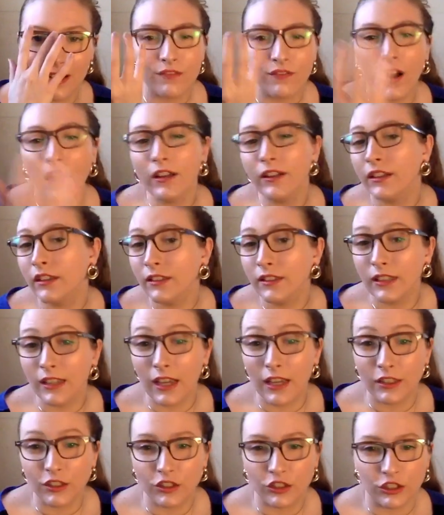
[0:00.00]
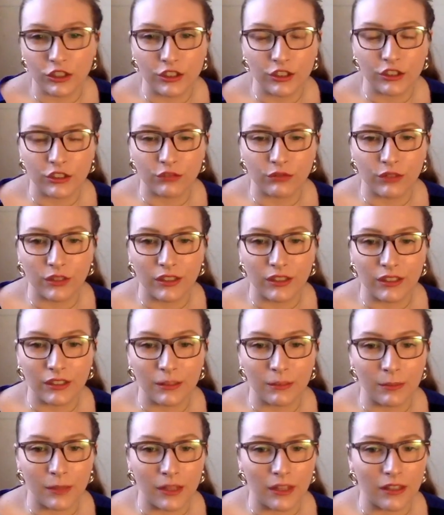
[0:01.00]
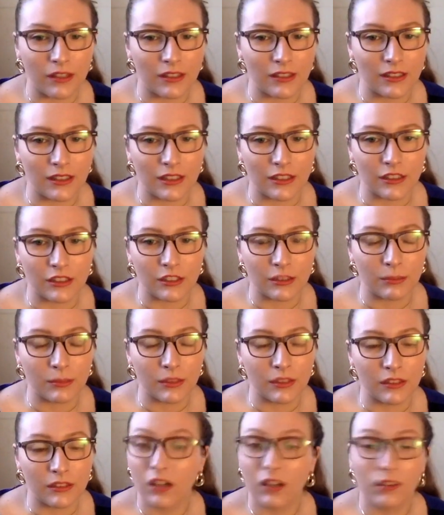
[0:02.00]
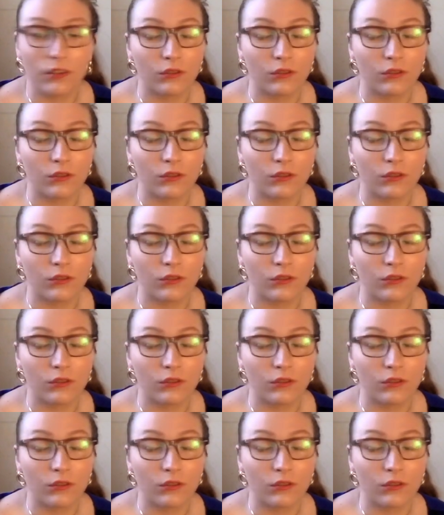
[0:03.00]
finding the energy to read because I've just been